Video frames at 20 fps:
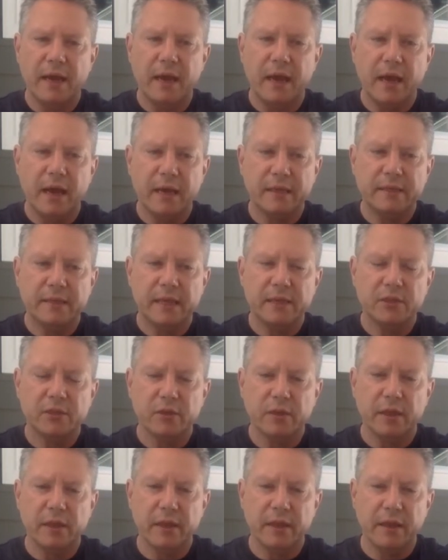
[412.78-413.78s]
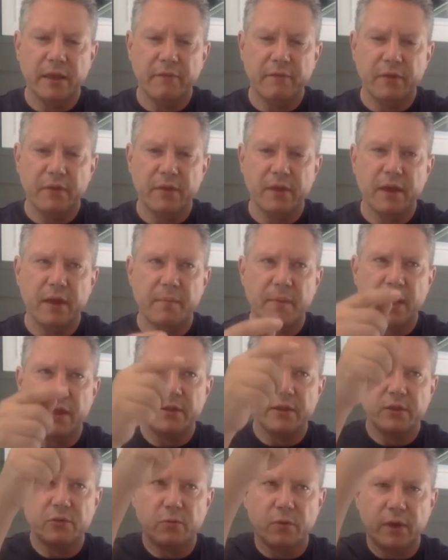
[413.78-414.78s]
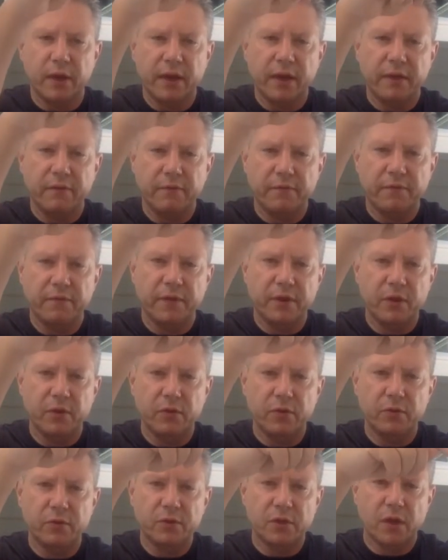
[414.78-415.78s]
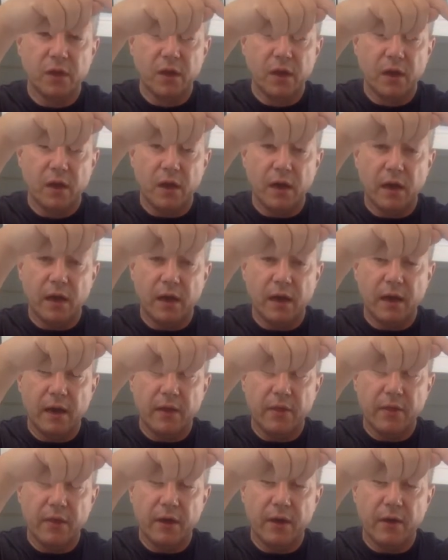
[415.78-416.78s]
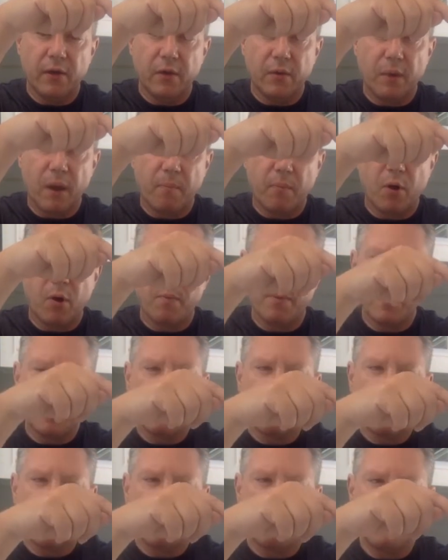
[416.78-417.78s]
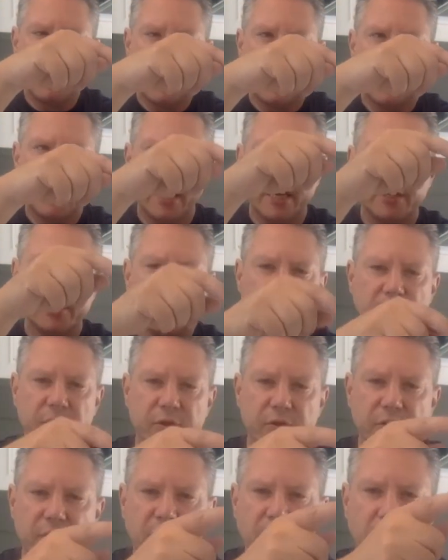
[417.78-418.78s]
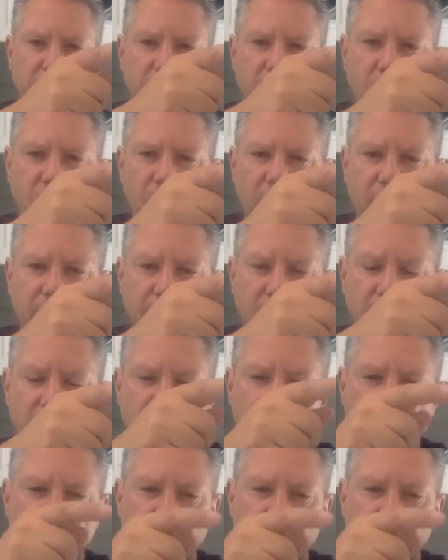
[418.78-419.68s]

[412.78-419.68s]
essentially, if you think about this, we're going to infuse the appropriate amount of medication using the port here,